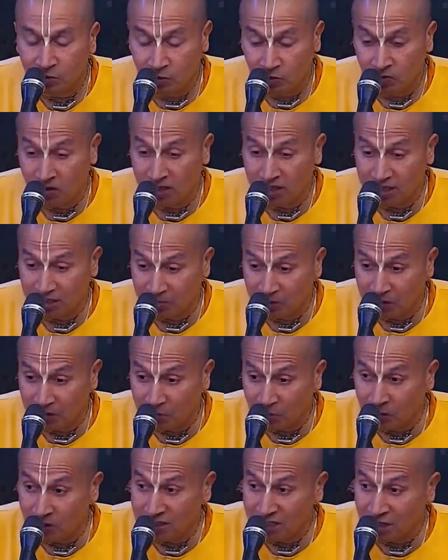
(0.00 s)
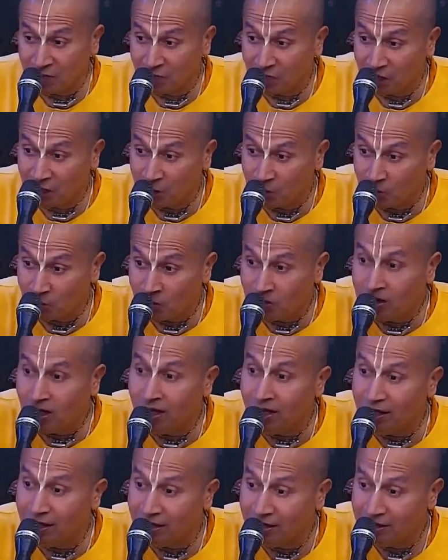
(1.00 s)
Durvasa Muni was in
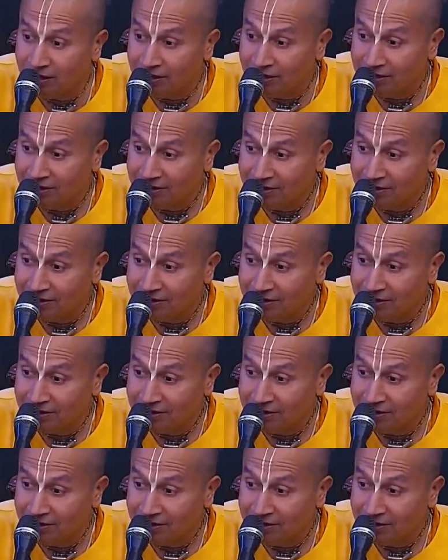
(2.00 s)
Vaikuntha